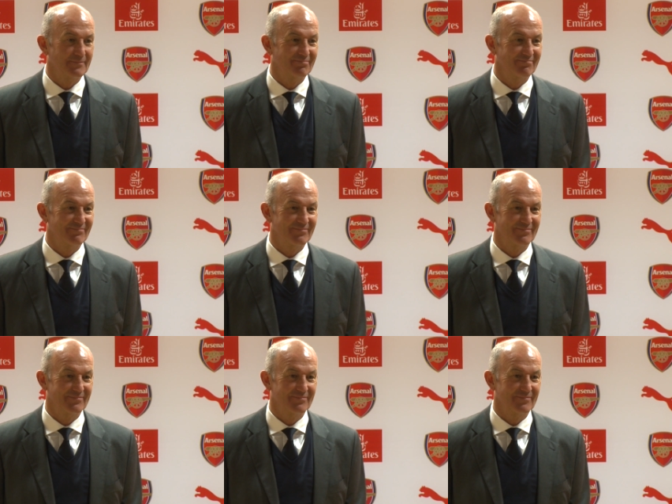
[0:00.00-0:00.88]
Gareth
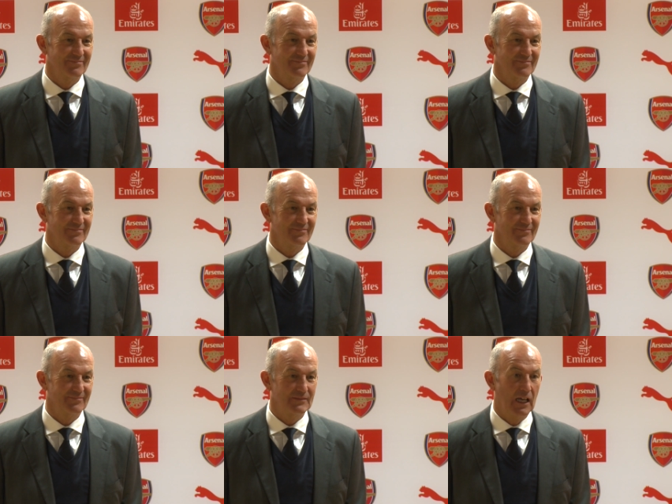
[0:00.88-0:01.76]
McAuley scored.
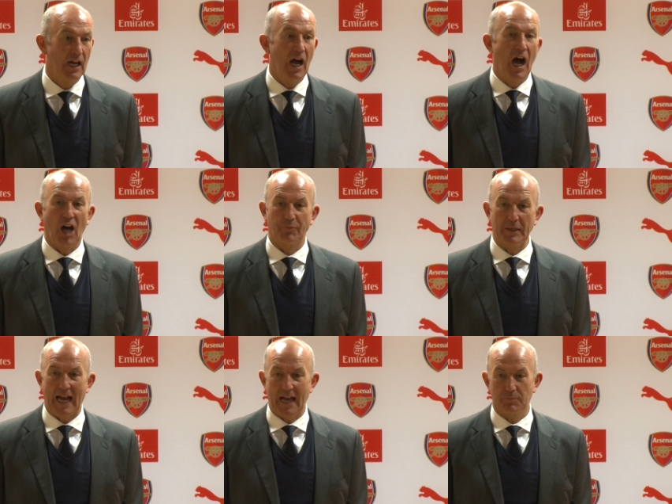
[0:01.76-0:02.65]
I've
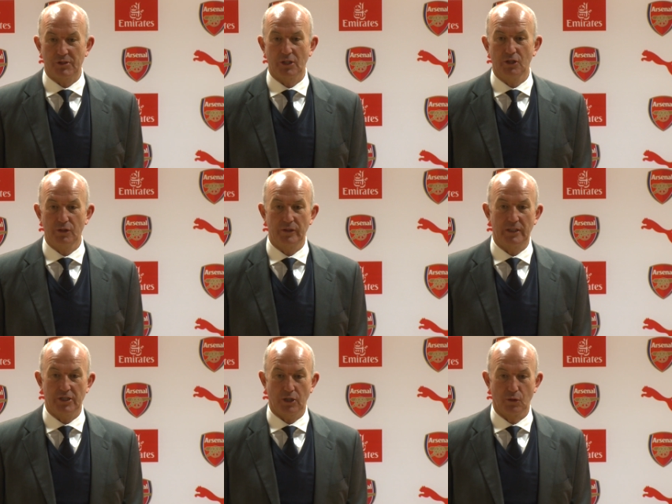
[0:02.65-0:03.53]
been
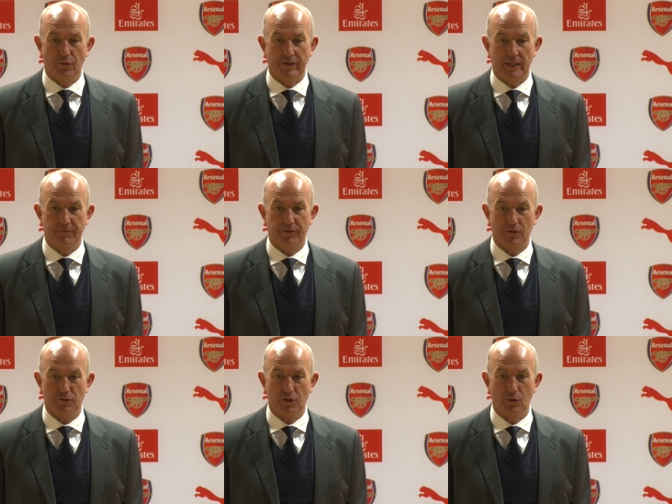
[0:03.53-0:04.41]
absolutely slaughtering him for
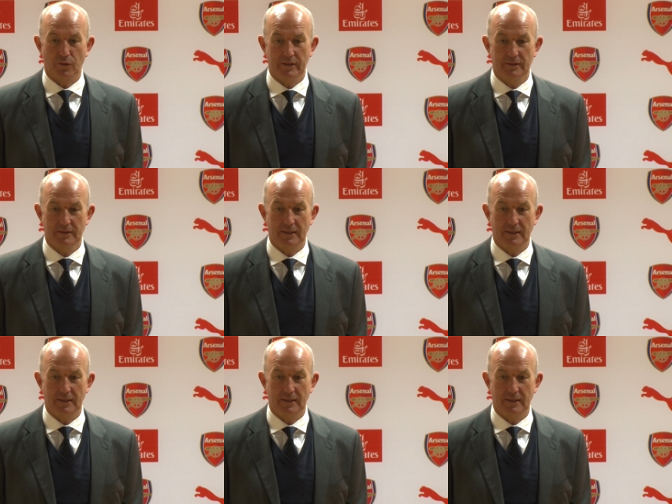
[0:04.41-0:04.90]
not scoring.